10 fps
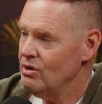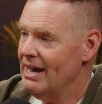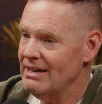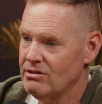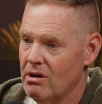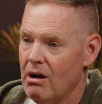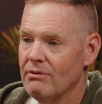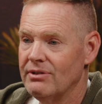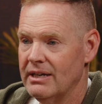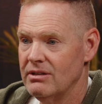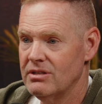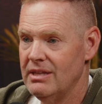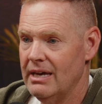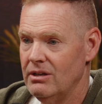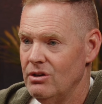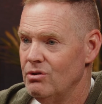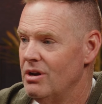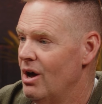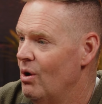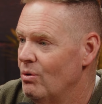guys confidence that you
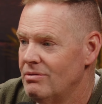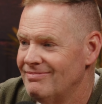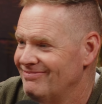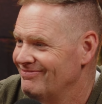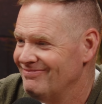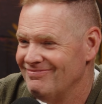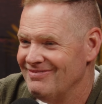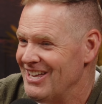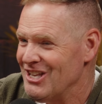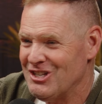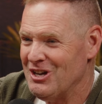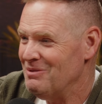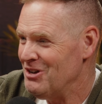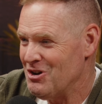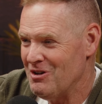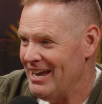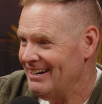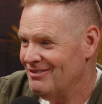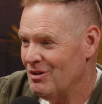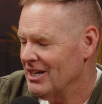know it's going to be
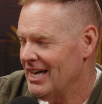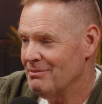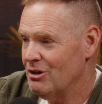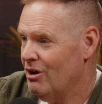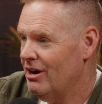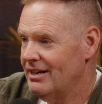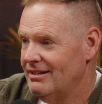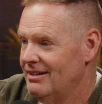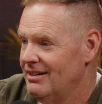great while I'm gone?